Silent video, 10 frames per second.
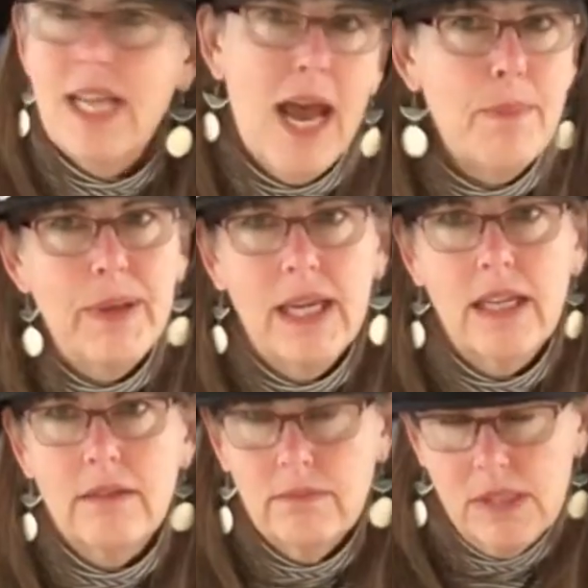
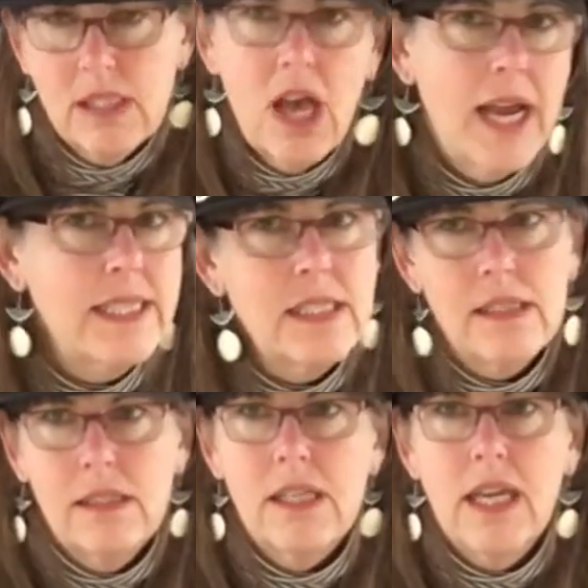dapping
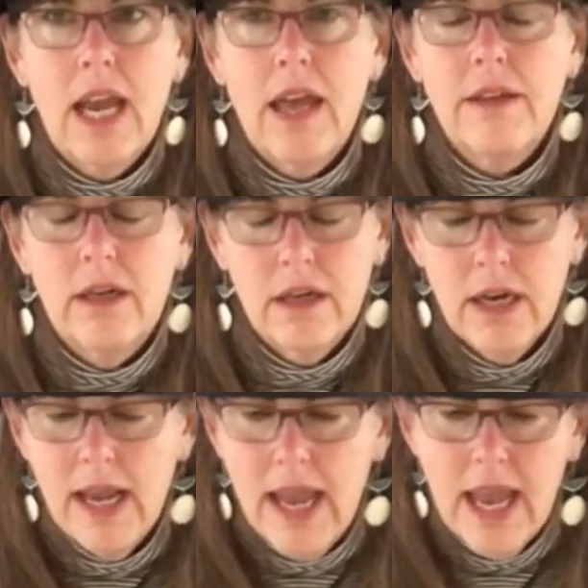sizes together,
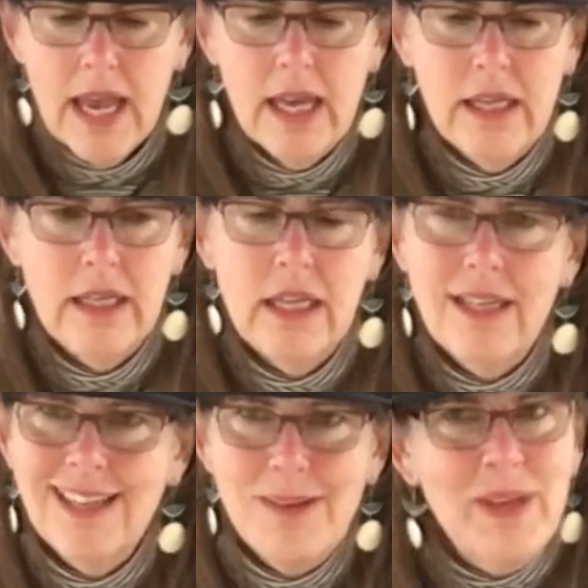and
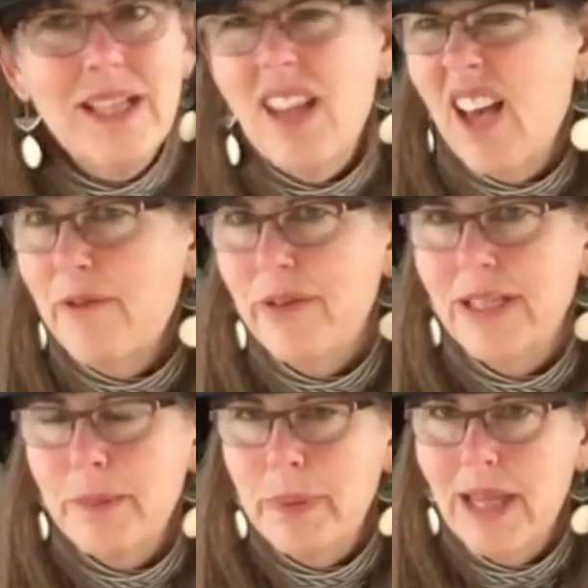it can be a lot of
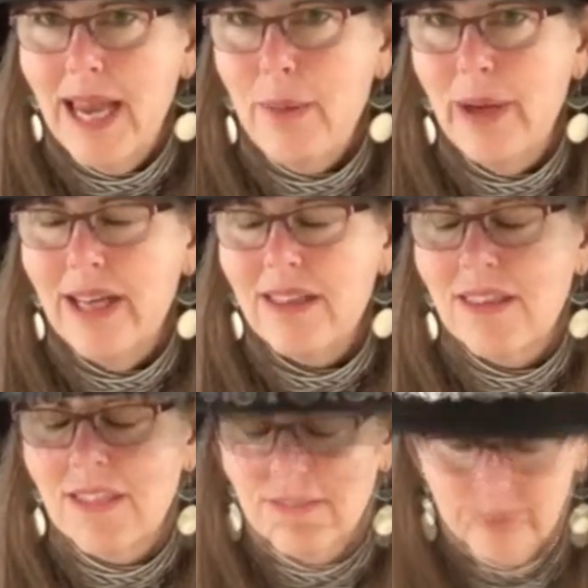fun to play with.
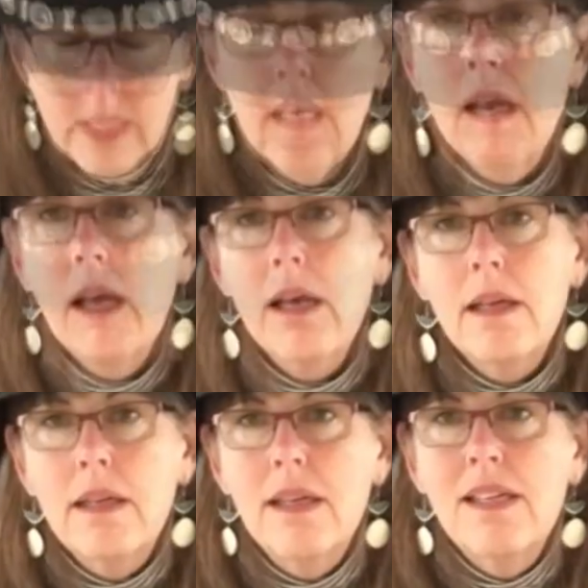
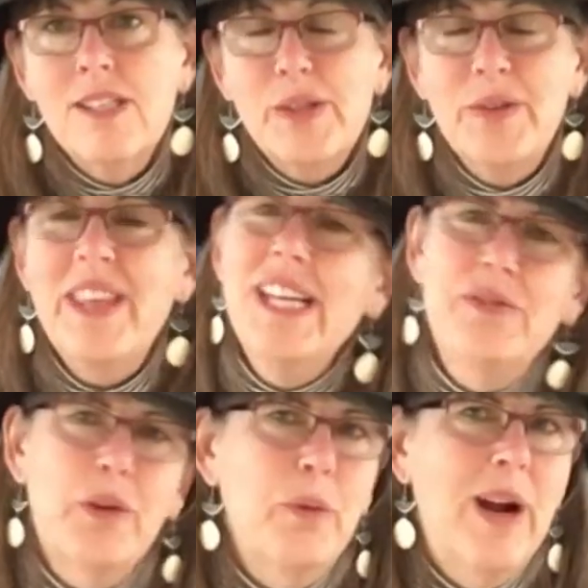So thanks
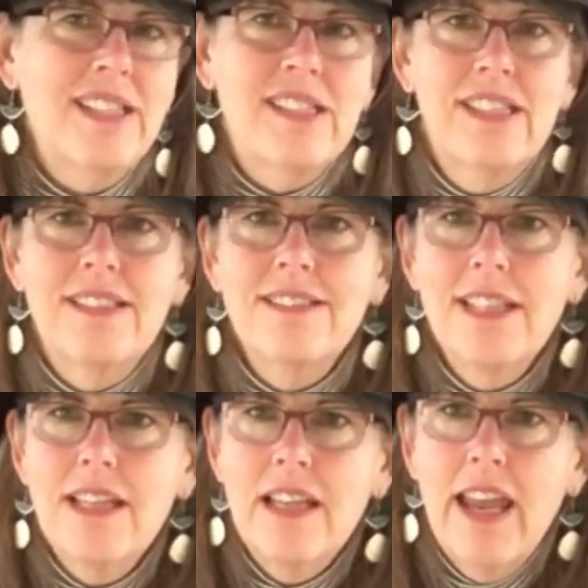for watching.
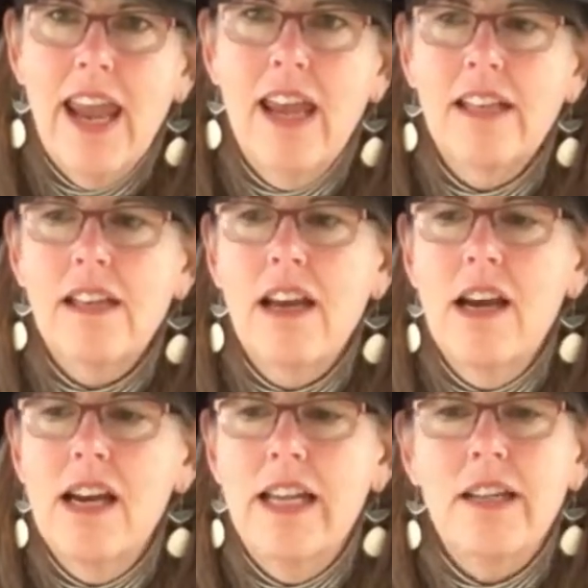And
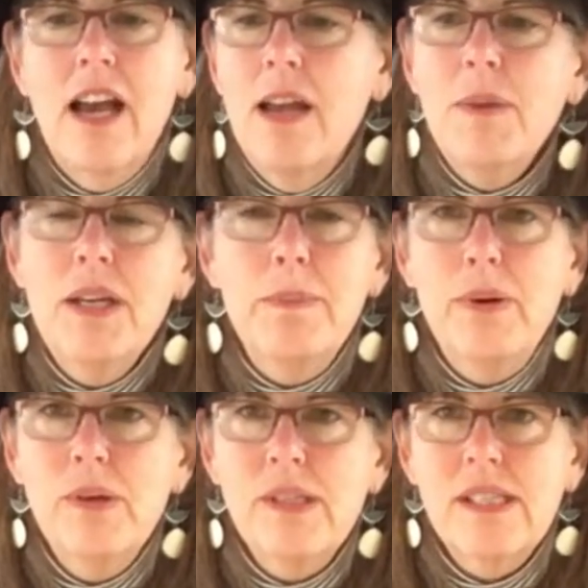I'm going to
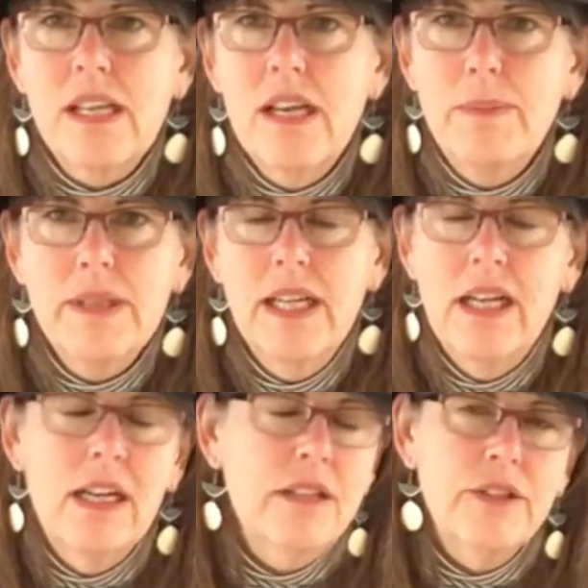post a couple
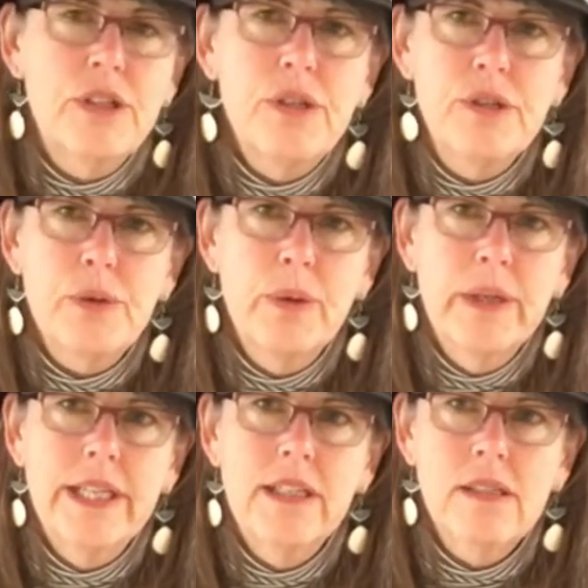of other
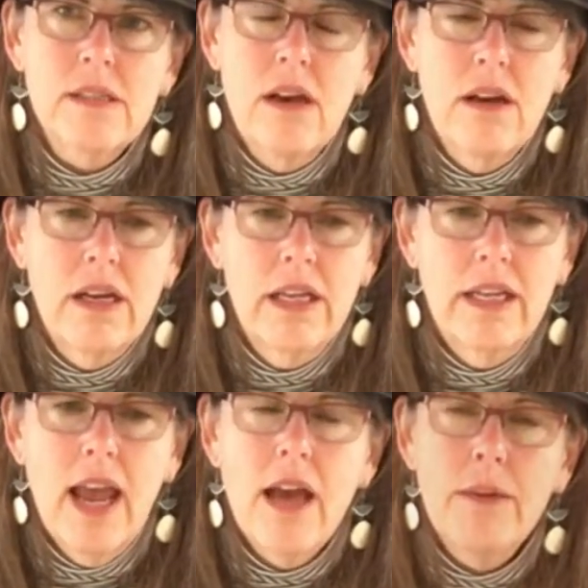tutorials
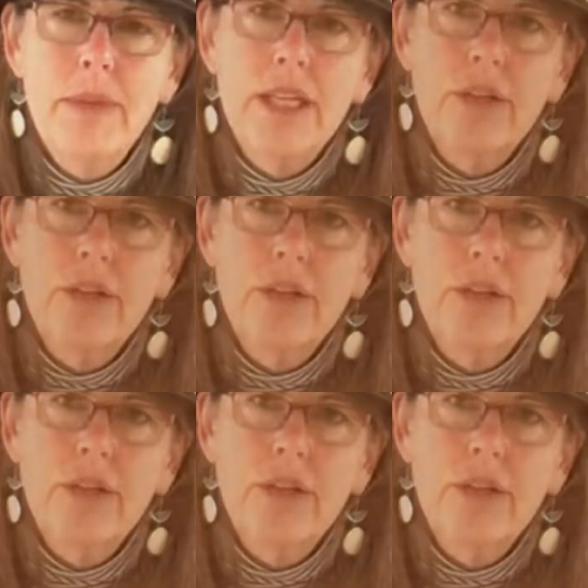on how to make